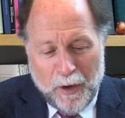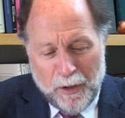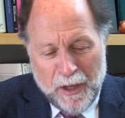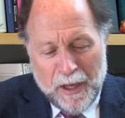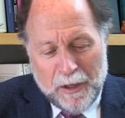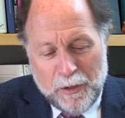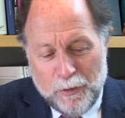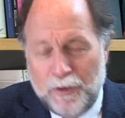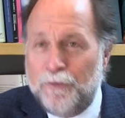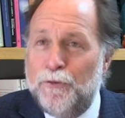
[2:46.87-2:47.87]
Well,
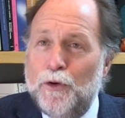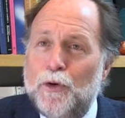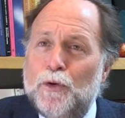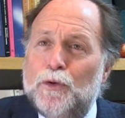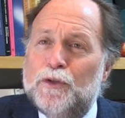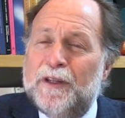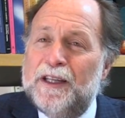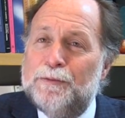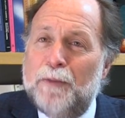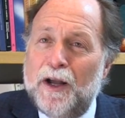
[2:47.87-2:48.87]
you diffuse,
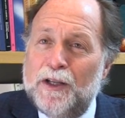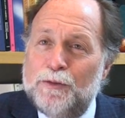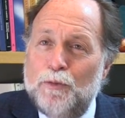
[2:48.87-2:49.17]
these monkeys